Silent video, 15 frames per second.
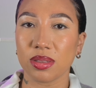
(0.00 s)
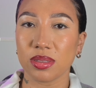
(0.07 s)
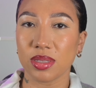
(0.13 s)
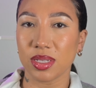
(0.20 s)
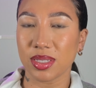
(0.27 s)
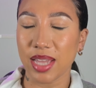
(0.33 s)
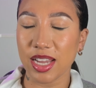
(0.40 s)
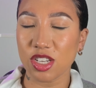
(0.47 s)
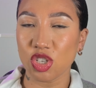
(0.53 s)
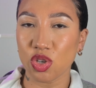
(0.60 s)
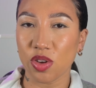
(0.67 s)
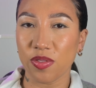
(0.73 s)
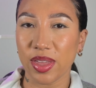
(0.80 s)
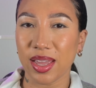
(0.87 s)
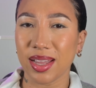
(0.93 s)
the
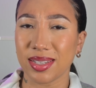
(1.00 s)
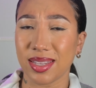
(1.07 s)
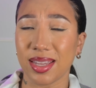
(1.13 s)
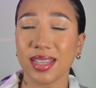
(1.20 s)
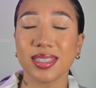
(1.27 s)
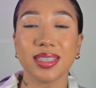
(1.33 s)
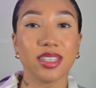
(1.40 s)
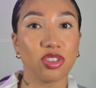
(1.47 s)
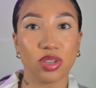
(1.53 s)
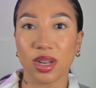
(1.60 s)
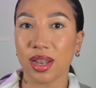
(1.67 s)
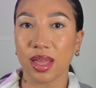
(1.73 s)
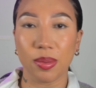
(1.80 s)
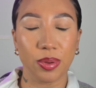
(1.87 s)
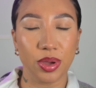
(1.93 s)
texture of it because it is
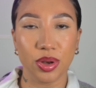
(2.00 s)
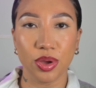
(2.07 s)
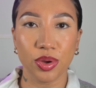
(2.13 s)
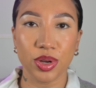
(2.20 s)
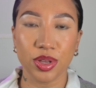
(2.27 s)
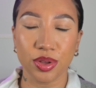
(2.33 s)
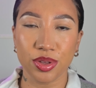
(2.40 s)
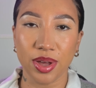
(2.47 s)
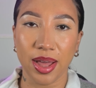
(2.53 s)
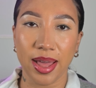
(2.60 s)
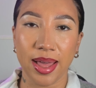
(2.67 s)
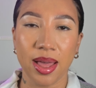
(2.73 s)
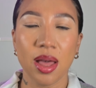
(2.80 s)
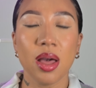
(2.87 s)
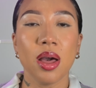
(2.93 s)
literally like putting honey on your
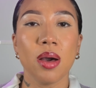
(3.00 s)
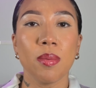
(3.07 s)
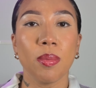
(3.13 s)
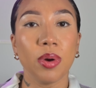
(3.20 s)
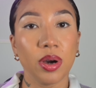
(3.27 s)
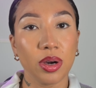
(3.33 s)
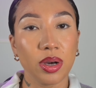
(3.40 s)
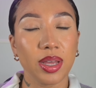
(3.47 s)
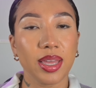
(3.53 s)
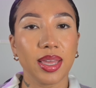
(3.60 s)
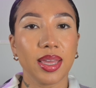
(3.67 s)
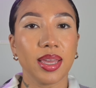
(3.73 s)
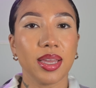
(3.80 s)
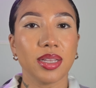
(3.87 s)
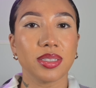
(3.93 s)
hair but
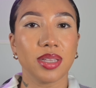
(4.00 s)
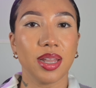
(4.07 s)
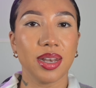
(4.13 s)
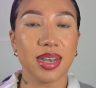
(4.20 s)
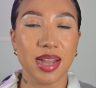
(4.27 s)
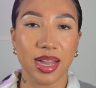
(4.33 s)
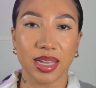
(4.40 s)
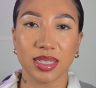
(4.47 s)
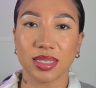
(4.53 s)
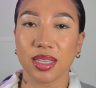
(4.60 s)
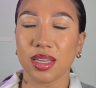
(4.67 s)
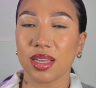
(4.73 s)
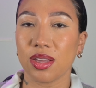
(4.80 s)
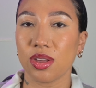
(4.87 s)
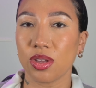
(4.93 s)
it is nice
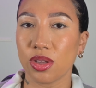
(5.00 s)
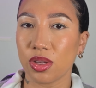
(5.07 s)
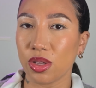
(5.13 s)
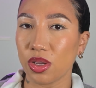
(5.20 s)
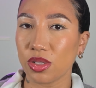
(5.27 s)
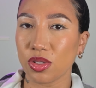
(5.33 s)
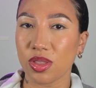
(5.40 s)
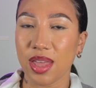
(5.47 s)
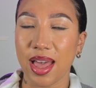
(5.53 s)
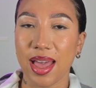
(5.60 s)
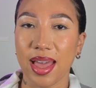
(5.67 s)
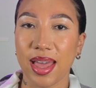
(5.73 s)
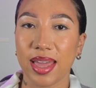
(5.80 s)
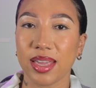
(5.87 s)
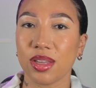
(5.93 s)
it goes on the
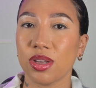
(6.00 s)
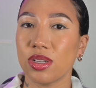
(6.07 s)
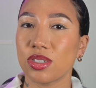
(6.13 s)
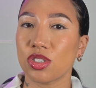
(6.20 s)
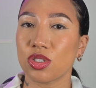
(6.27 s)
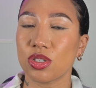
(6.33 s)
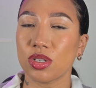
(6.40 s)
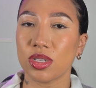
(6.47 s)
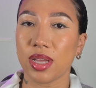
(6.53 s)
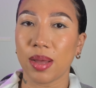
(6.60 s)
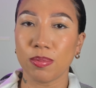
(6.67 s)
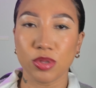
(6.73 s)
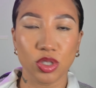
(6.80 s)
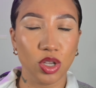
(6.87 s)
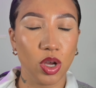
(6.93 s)
hair it goes
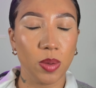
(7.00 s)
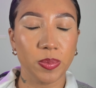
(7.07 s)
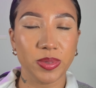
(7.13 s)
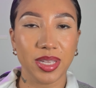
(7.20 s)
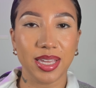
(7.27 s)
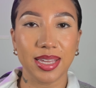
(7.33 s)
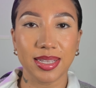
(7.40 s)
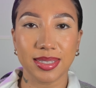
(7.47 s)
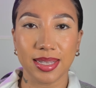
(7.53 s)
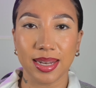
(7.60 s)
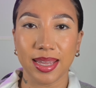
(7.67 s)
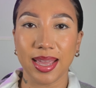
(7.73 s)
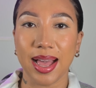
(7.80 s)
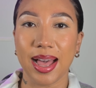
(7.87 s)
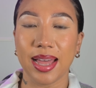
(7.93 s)
absorbs
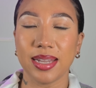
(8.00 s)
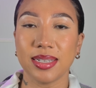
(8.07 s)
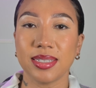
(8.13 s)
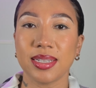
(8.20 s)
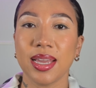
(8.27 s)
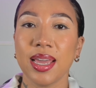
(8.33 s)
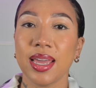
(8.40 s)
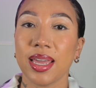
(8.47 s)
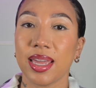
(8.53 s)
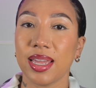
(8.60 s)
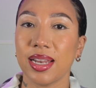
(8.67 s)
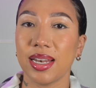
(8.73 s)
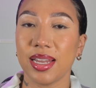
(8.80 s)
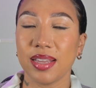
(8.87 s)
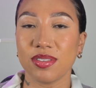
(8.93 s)
easily and
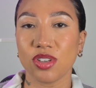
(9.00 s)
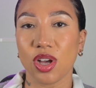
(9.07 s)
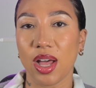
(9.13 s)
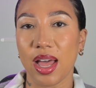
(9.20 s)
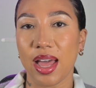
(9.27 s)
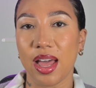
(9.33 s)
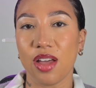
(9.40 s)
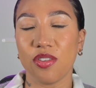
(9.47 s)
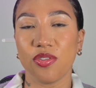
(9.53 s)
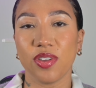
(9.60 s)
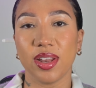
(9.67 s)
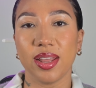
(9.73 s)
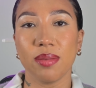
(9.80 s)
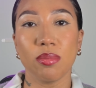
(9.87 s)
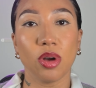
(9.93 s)
it leaves your hair
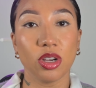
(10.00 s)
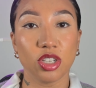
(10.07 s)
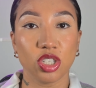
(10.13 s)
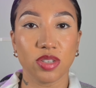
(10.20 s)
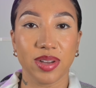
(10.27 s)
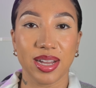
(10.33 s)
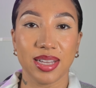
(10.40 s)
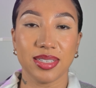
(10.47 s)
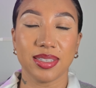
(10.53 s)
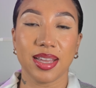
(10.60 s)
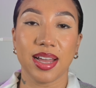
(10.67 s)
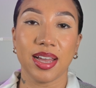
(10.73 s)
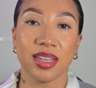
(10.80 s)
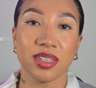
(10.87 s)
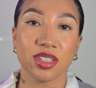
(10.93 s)
feeling
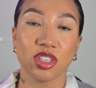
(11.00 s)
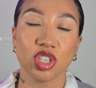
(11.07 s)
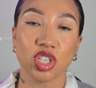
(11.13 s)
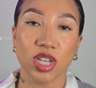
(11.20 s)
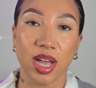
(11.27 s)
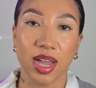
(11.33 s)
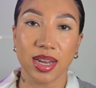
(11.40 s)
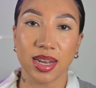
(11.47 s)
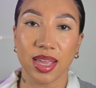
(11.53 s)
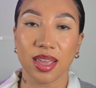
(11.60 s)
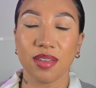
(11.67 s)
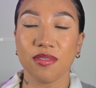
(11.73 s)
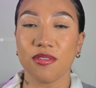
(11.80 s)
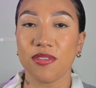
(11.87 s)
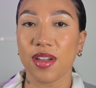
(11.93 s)
moisturized and
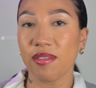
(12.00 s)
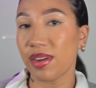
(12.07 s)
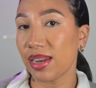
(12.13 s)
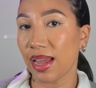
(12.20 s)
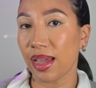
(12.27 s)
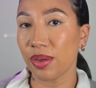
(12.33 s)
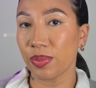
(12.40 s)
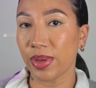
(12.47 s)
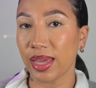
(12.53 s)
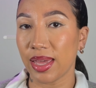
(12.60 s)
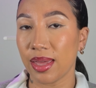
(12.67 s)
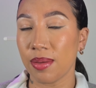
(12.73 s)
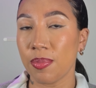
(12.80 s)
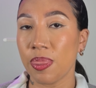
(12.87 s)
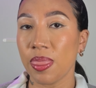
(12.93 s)
shiny very
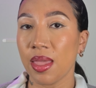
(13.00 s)
lightweight